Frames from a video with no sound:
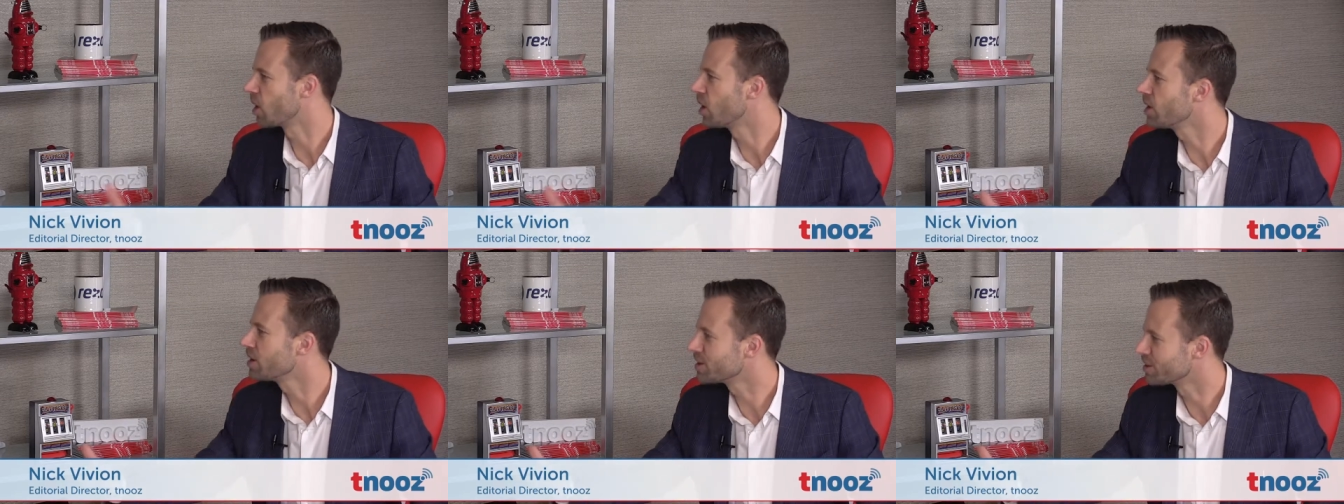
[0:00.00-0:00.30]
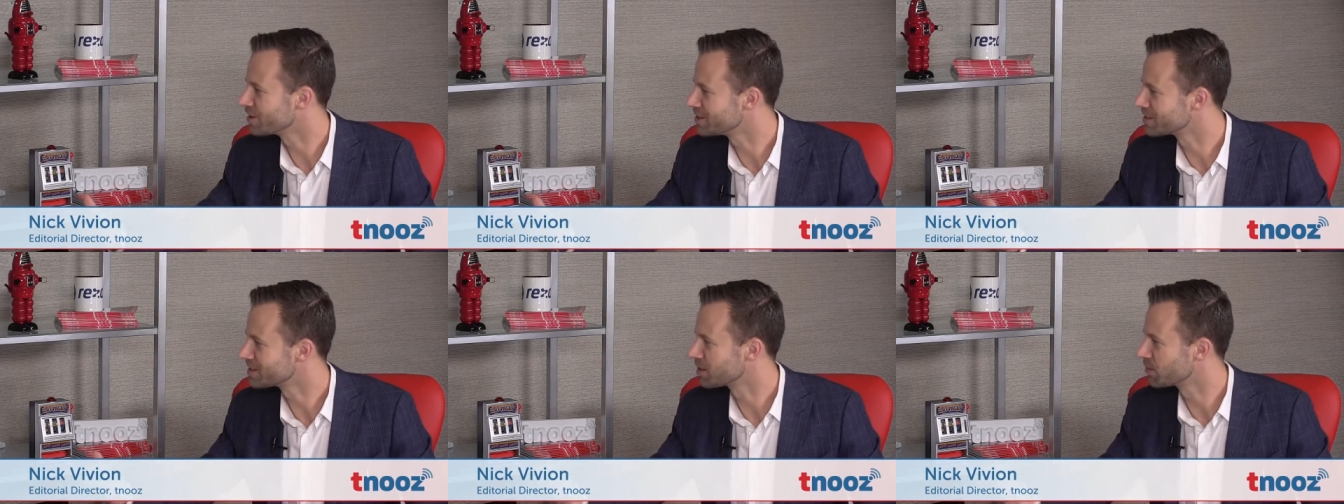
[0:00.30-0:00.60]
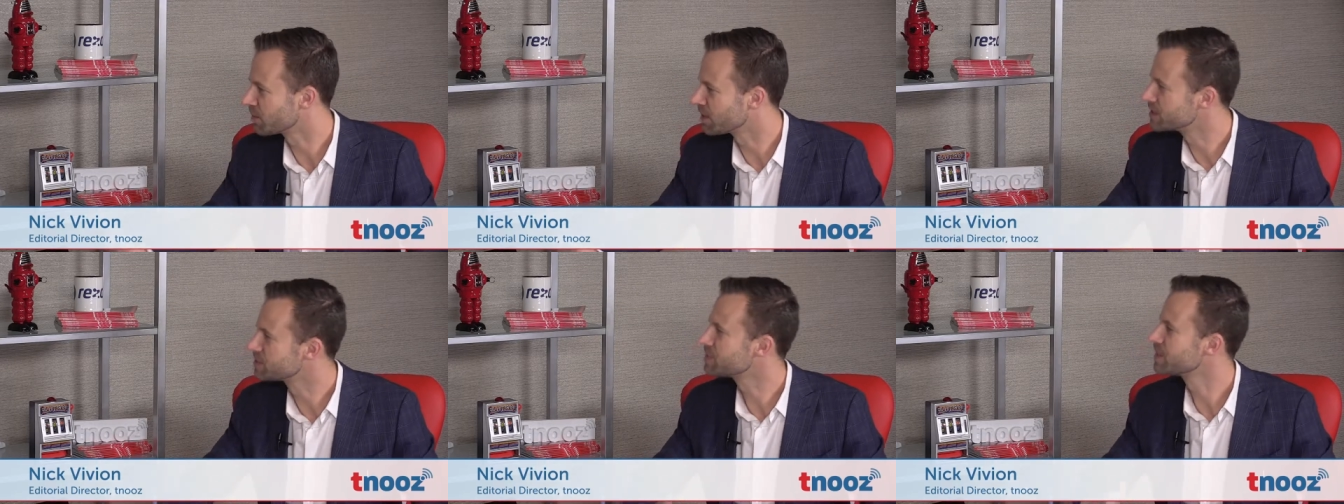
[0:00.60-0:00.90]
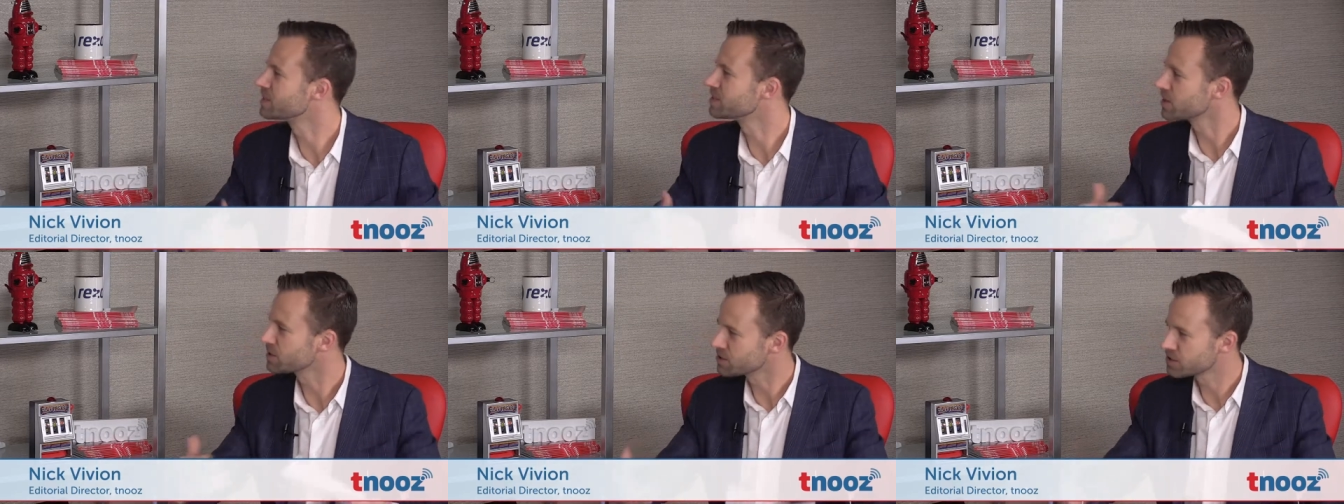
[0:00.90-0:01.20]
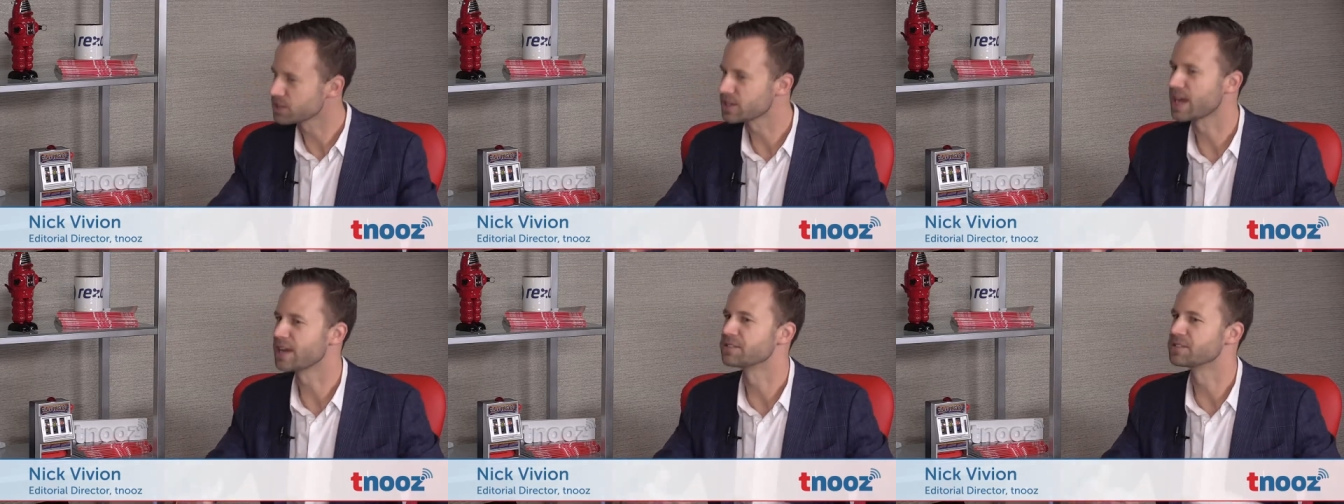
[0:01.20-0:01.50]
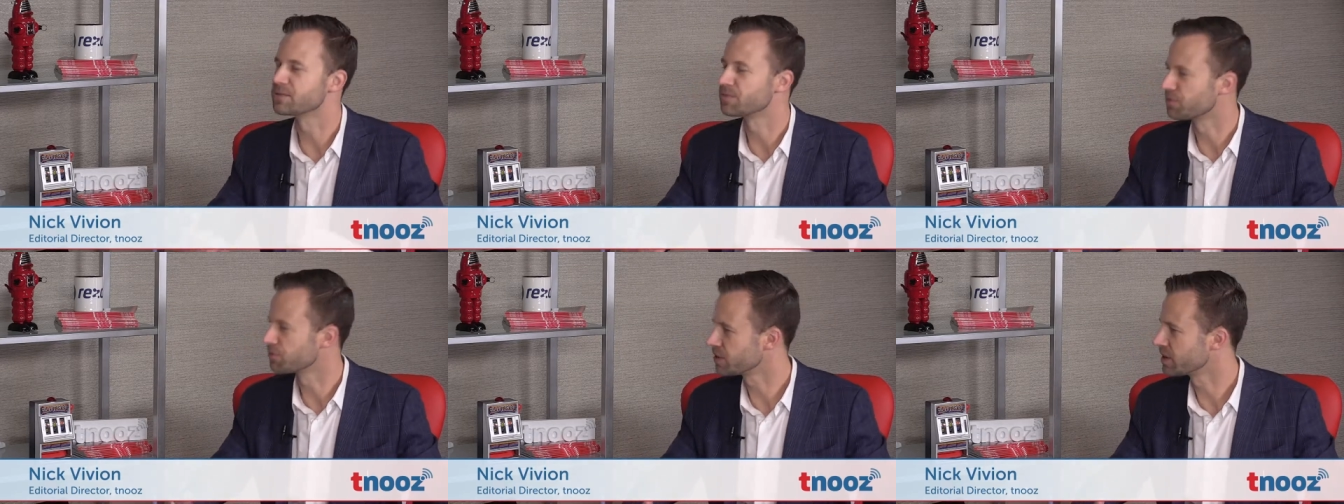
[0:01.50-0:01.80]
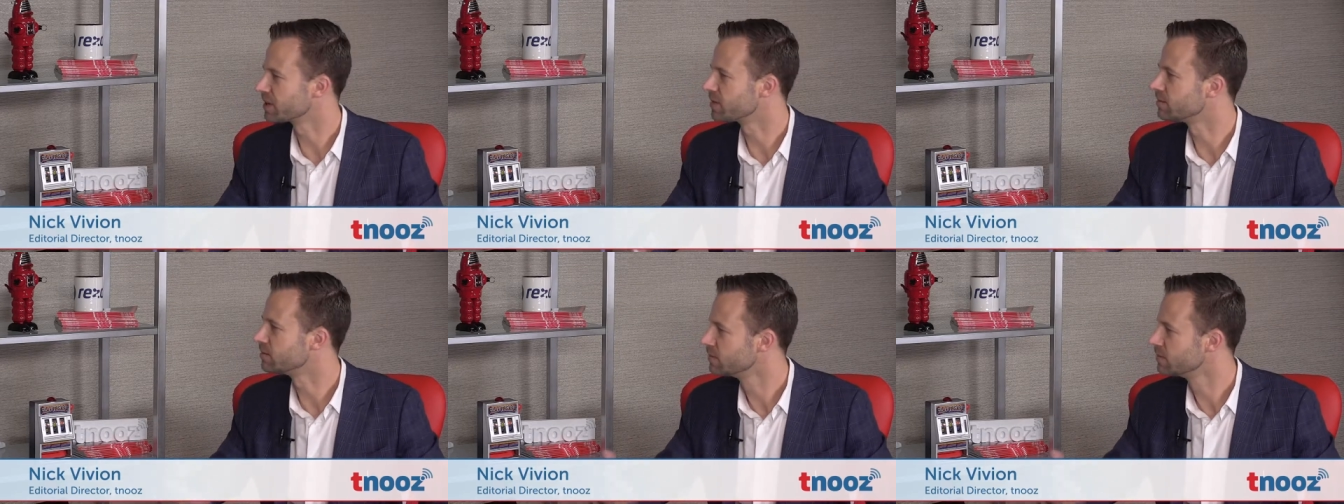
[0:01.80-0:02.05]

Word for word: harder in some ways, but it's also to have some freedom.